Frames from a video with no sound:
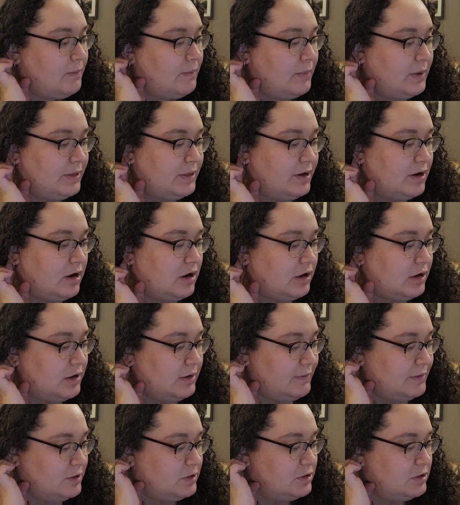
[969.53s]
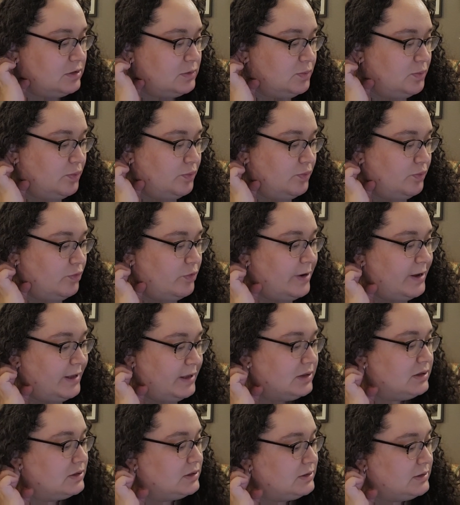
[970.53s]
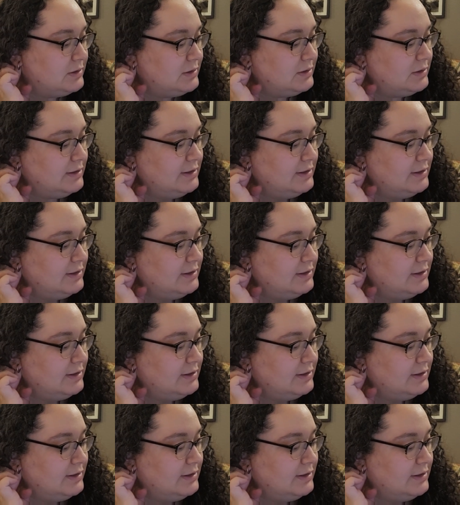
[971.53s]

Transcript: but there are going to be sprints